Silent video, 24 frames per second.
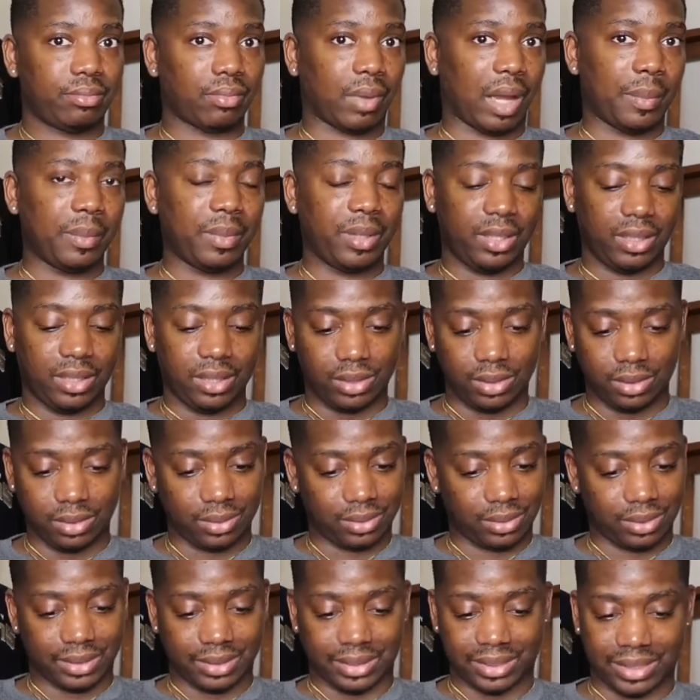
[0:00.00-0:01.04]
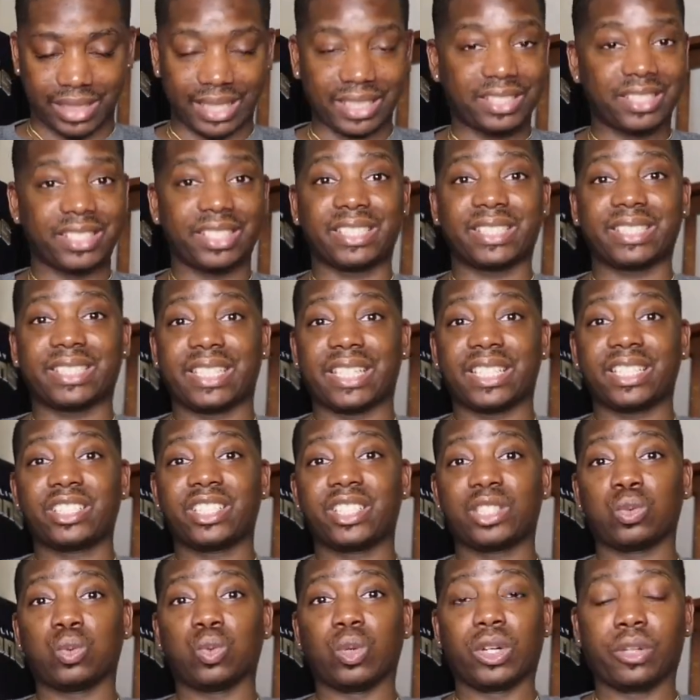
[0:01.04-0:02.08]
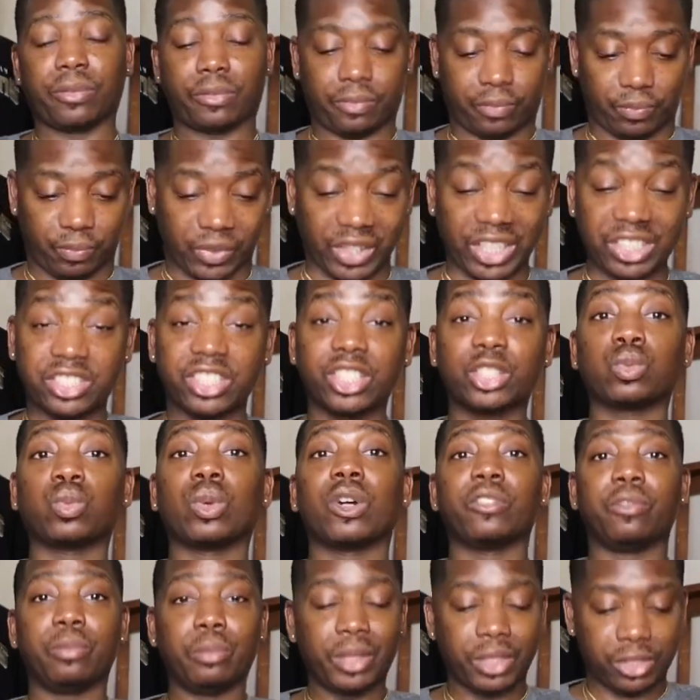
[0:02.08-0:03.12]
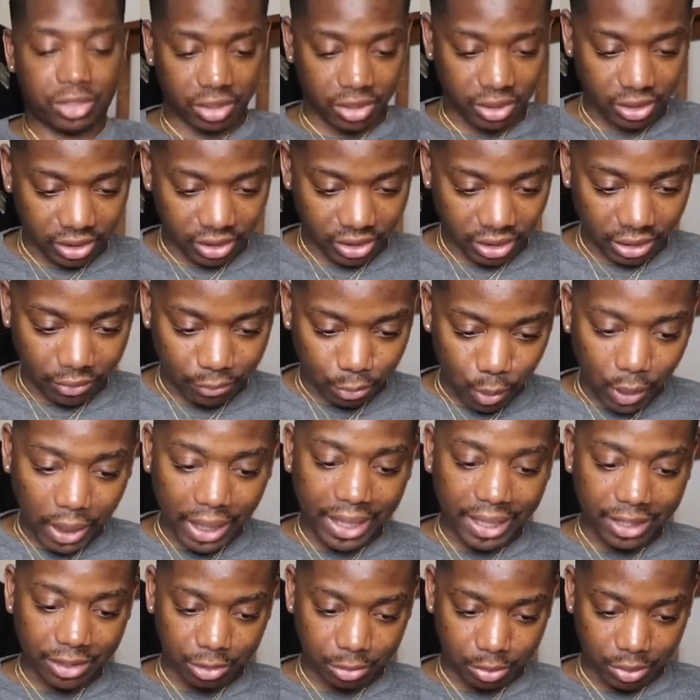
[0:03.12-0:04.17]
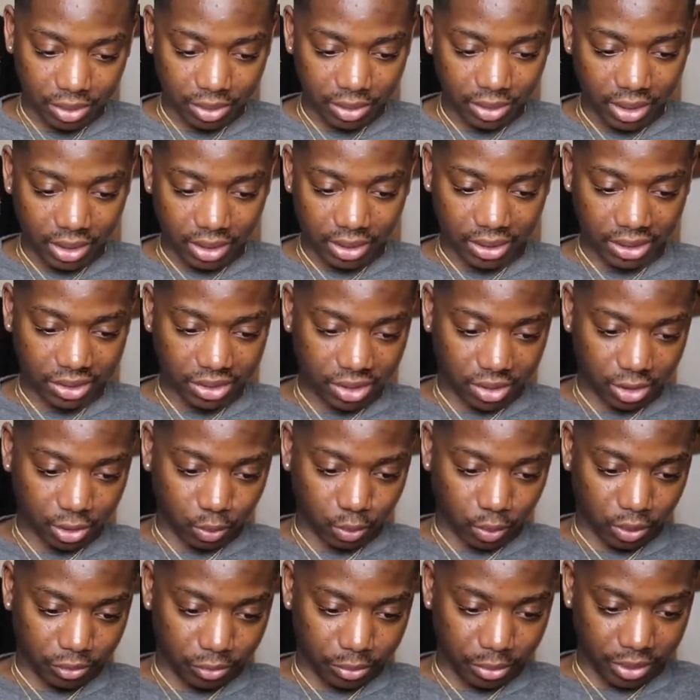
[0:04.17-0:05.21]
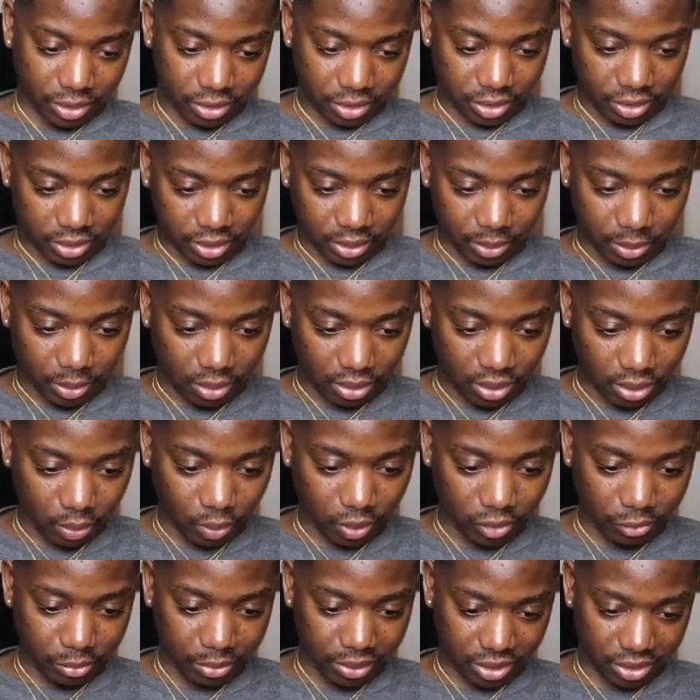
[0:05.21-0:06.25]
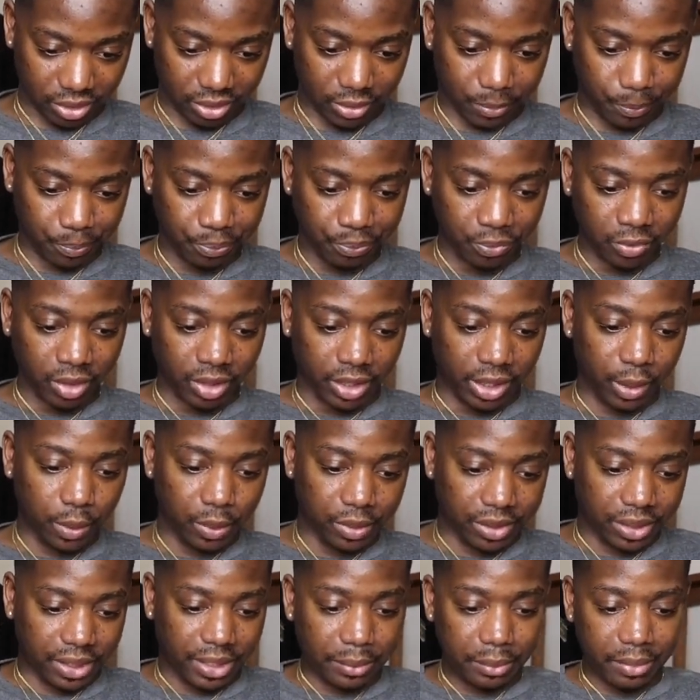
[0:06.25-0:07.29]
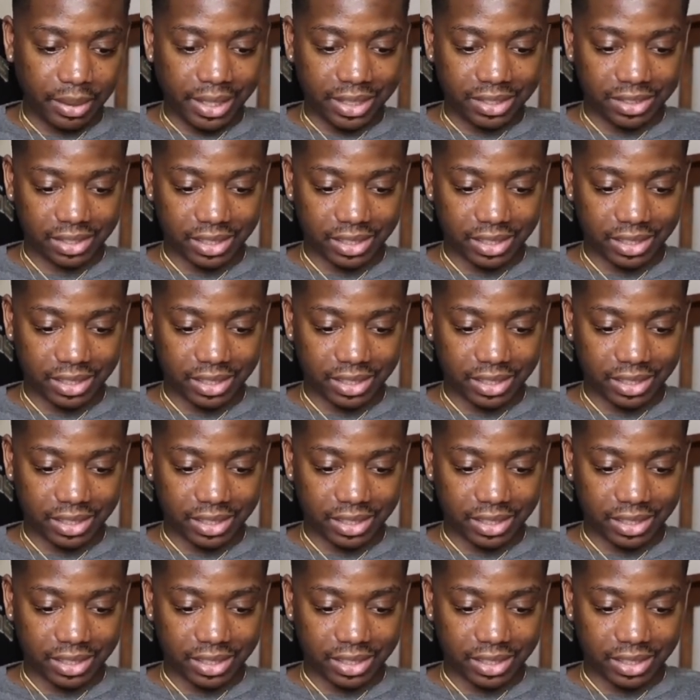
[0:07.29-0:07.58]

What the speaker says: I mean, that's just worth mentioning, if you ask me. That's just worth mentioning. He was an NBA